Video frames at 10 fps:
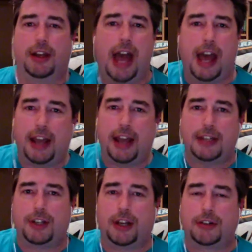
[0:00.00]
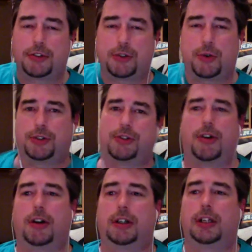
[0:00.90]
at
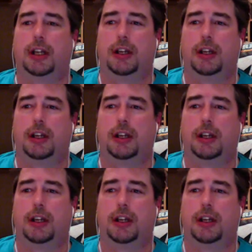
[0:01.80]
AJ_Strong,